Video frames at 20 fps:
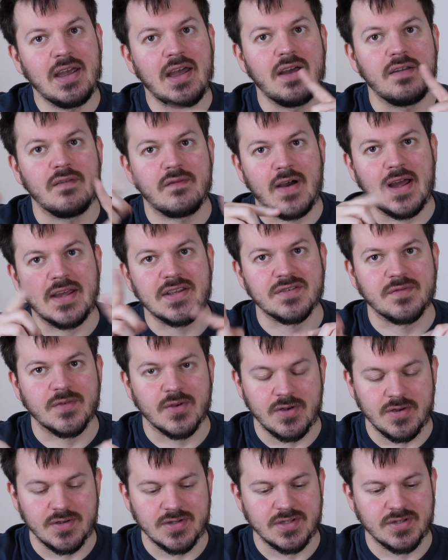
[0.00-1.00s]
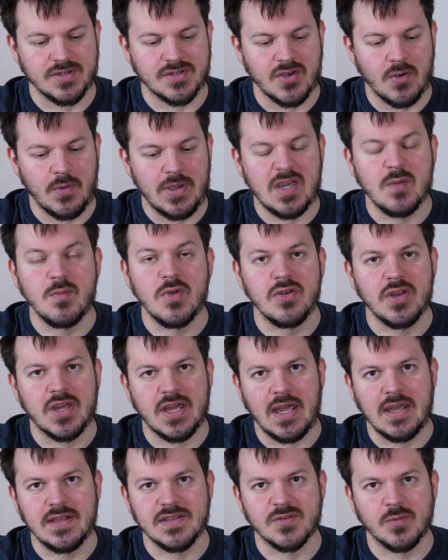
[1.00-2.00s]
and vice versa, so it
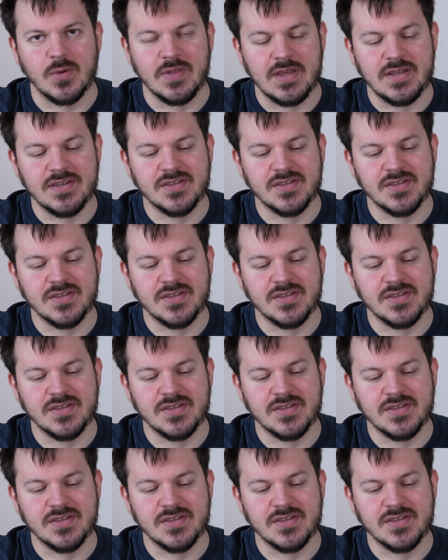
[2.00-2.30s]
communicates with it.